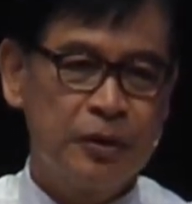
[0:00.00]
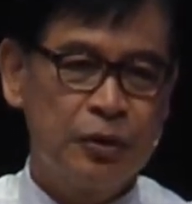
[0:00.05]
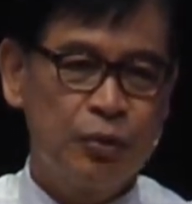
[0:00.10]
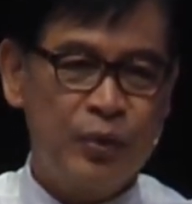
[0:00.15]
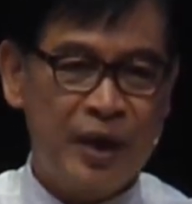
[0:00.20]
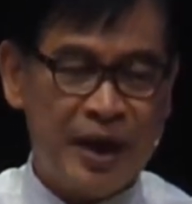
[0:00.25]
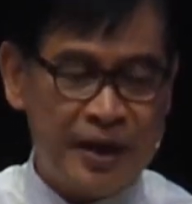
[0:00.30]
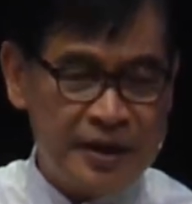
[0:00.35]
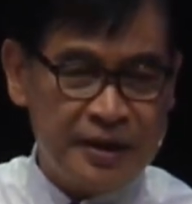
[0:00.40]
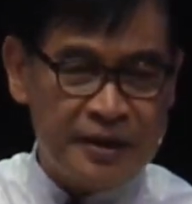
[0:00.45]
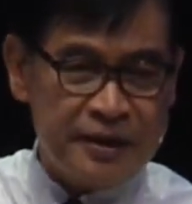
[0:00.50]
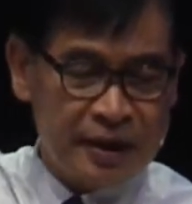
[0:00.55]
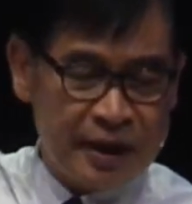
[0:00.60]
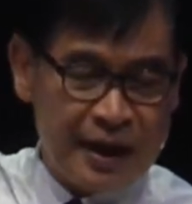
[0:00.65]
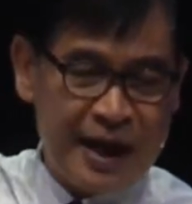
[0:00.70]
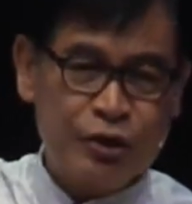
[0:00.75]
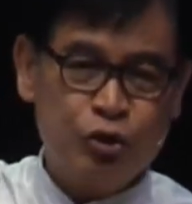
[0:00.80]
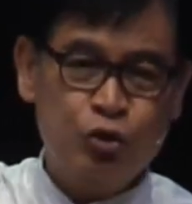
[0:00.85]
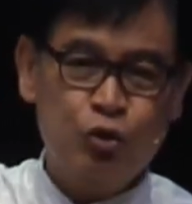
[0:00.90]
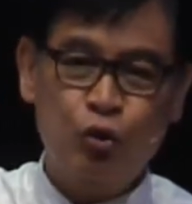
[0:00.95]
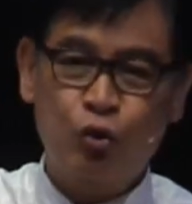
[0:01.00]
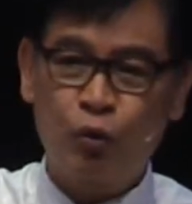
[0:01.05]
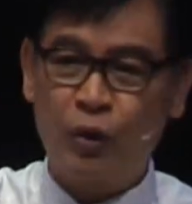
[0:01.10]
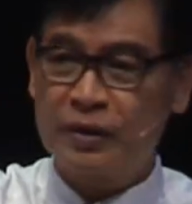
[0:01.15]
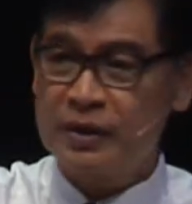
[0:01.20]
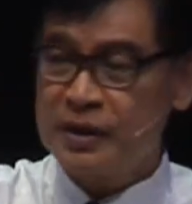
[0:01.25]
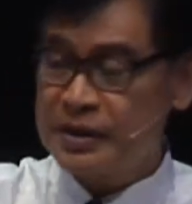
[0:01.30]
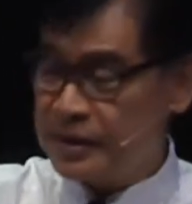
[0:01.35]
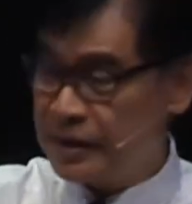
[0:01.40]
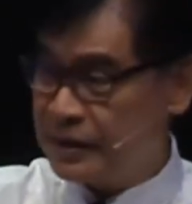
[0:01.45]
We had it in the last 2
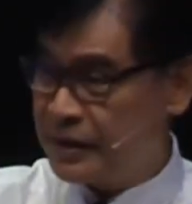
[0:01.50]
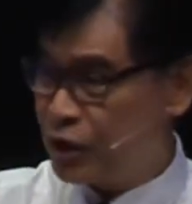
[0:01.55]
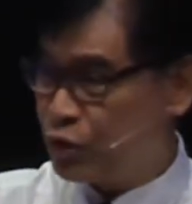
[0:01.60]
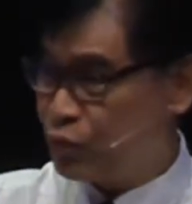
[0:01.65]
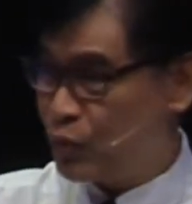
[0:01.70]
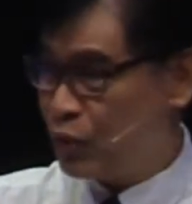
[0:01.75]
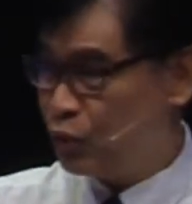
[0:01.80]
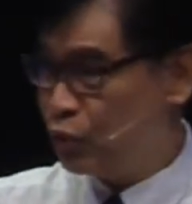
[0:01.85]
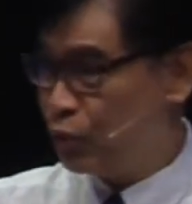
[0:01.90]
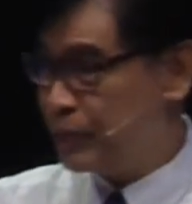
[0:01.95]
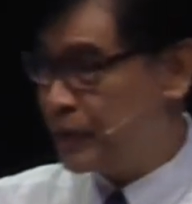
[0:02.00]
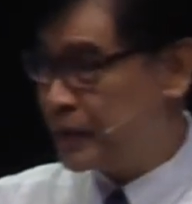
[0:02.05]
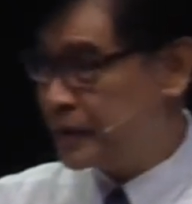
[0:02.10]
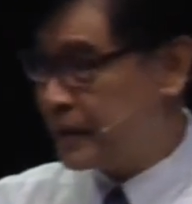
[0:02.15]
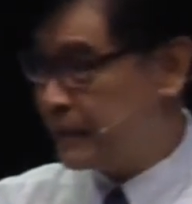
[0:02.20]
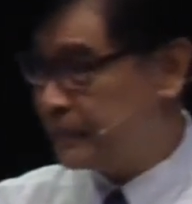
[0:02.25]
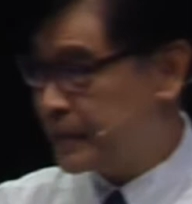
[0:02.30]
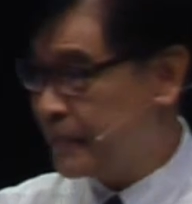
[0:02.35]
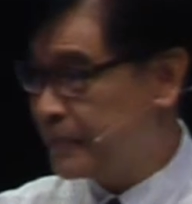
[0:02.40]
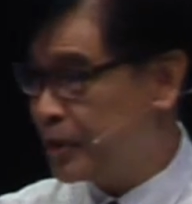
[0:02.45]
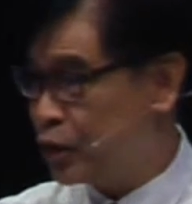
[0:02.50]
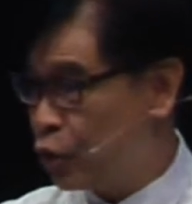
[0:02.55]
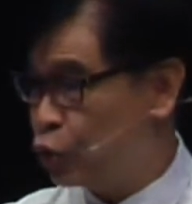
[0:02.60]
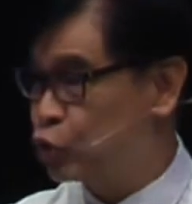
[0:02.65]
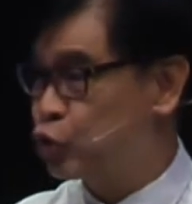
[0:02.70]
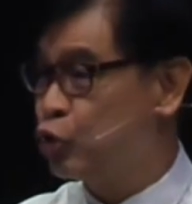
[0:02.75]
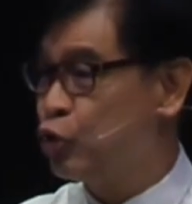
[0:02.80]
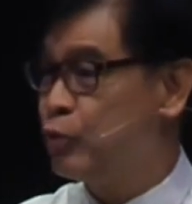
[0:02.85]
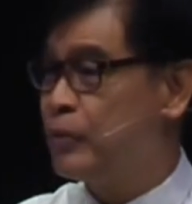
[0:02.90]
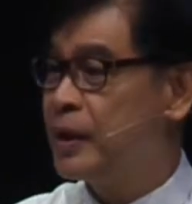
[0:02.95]
quarters. The next one will be sometime in
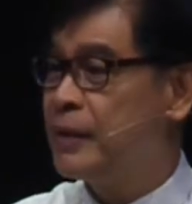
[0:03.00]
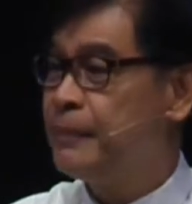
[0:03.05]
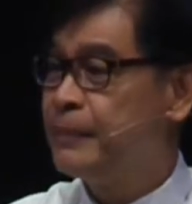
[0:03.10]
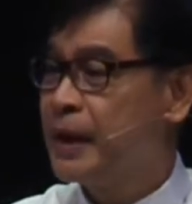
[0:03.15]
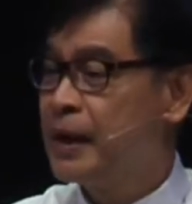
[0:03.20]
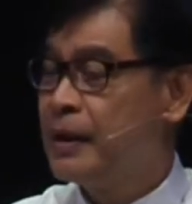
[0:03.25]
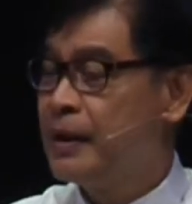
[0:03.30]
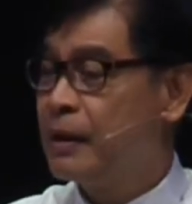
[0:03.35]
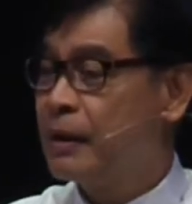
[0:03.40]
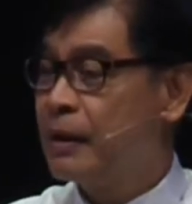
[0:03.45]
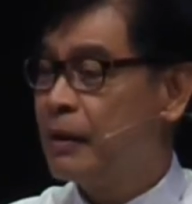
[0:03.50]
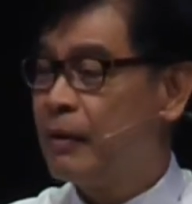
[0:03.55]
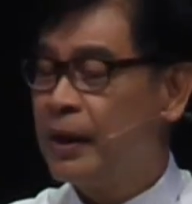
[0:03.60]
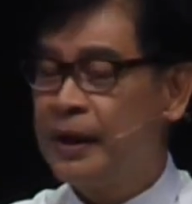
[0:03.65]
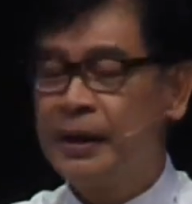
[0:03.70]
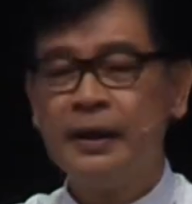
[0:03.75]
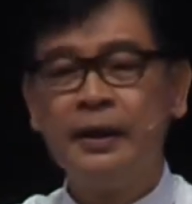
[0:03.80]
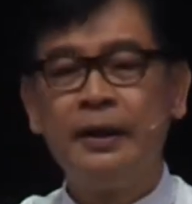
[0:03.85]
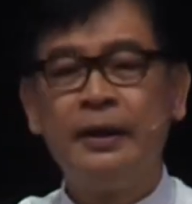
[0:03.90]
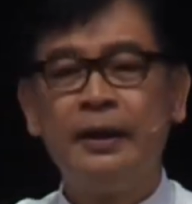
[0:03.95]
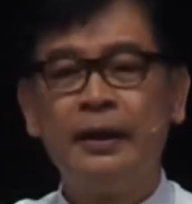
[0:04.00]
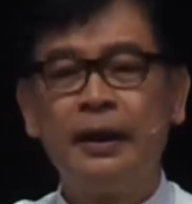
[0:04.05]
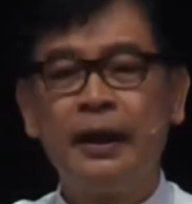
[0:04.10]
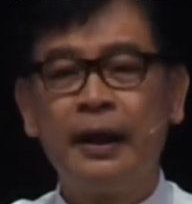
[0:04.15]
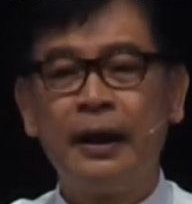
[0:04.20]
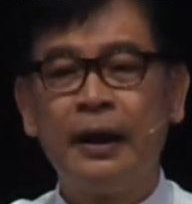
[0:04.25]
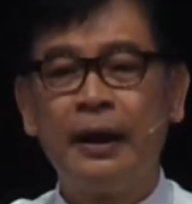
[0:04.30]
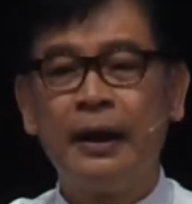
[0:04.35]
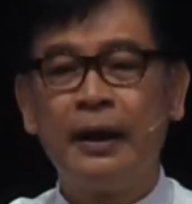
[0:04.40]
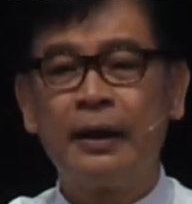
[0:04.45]
October. All right.
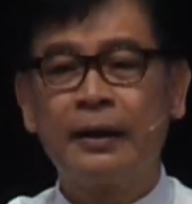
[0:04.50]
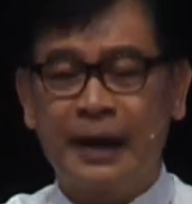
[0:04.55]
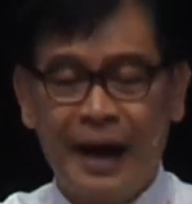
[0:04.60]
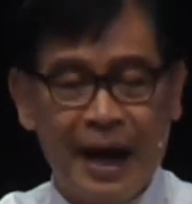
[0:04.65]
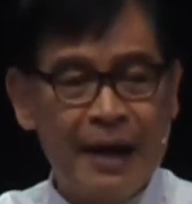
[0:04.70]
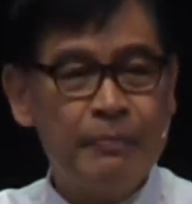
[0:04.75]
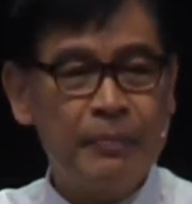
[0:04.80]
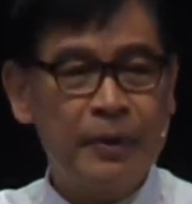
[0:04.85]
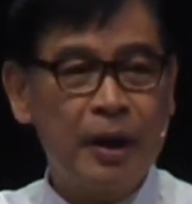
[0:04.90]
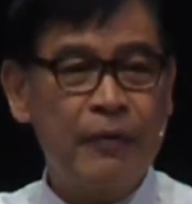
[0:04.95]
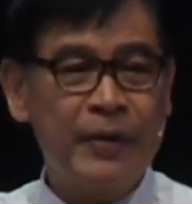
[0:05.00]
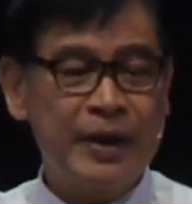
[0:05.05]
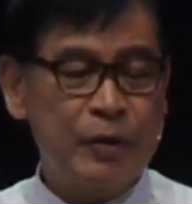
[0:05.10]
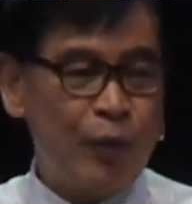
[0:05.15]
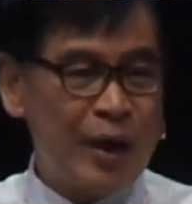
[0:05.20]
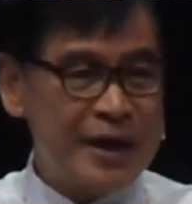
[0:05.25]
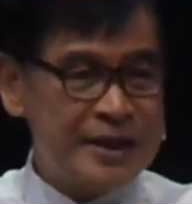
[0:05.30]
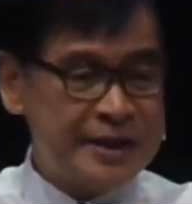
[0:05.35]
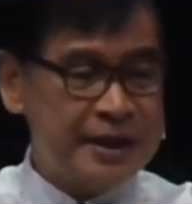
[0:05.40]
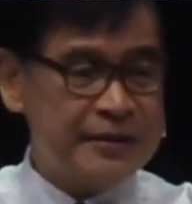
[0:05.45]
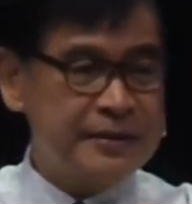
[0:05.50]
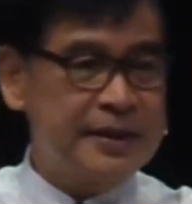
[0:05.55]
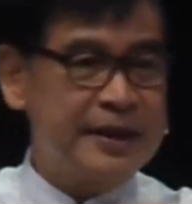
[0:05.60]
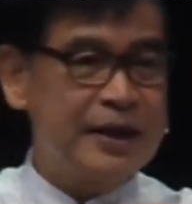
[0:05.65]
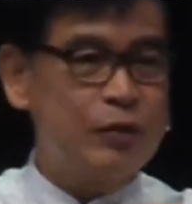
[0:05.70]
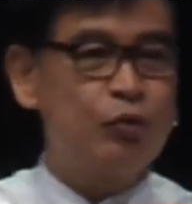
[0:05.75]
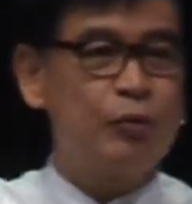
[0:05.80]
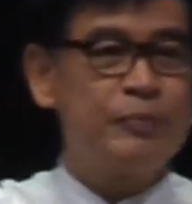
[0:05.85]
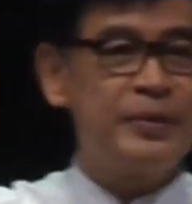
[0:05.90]
Come. All right. One Saturday will